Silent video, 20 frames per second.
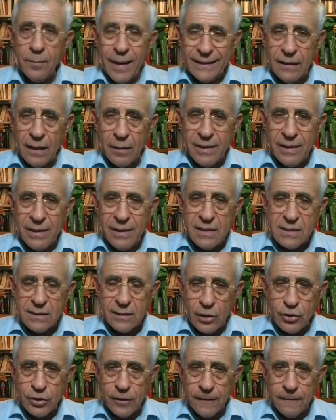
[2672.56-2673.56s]

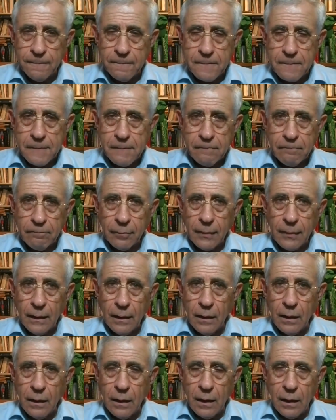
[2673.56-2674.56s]
administration,
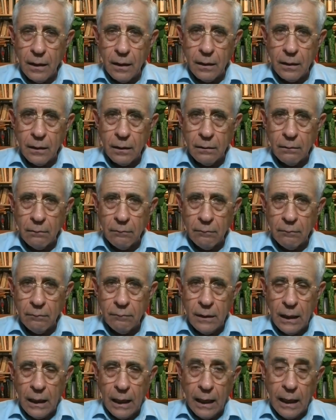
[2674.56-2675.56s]

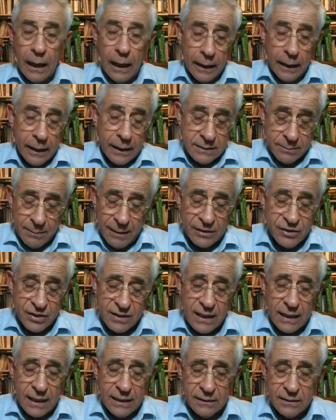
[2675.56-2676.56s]
as much
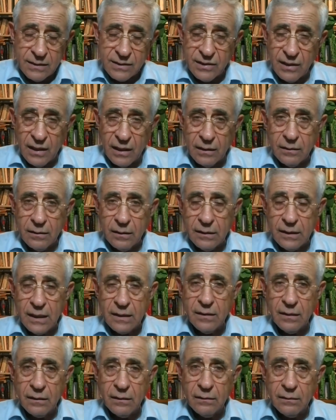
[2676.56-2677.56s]
as I understand, they
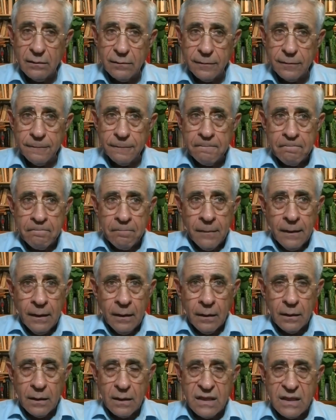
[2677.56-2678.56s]
didn't
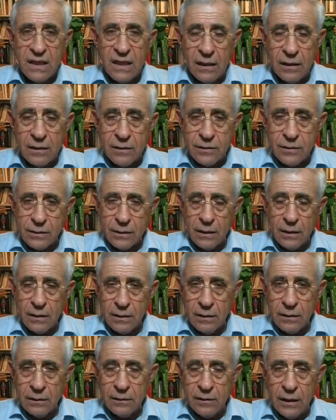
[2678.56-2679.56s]
think
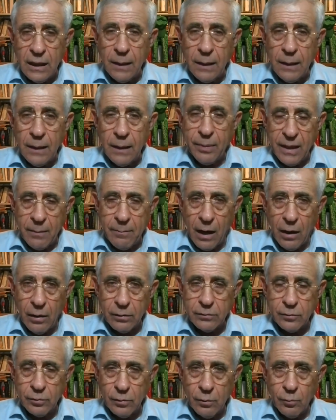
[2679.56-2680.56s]
deeply about
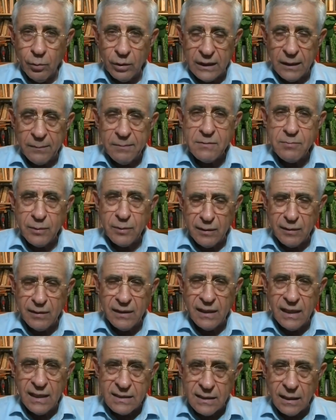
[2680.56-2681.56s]
what happens between
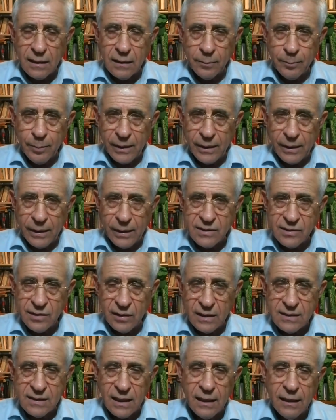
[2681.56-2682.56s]
Israel and the Palestinians.
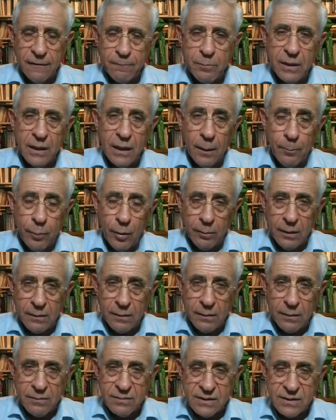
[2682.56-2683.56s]
They have bigger
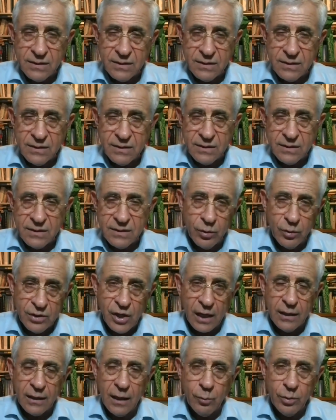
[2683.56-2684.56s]
problems in
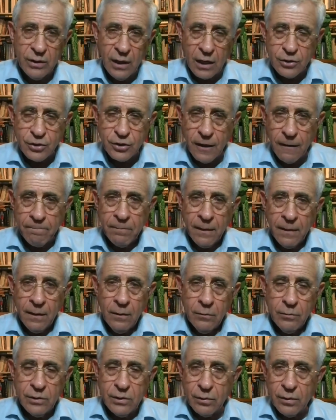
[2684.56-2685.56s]
China, with Russia,
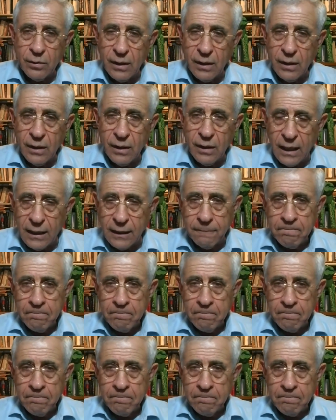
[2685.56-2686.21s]
the Ukraine,